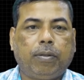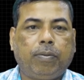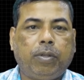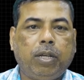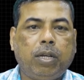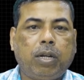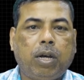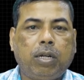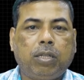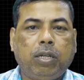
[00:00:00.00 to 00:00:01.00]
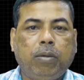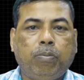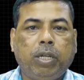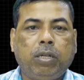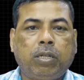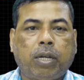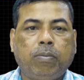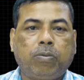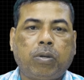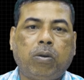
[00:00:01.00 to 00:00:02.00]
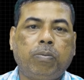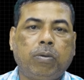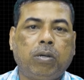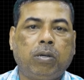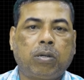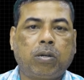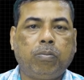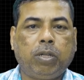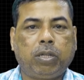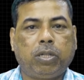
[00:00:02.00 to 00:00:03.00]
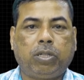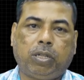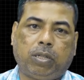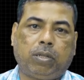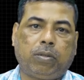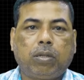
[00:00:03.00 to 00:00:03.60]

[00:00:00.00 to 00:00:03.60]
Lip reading: There are three main types of communication,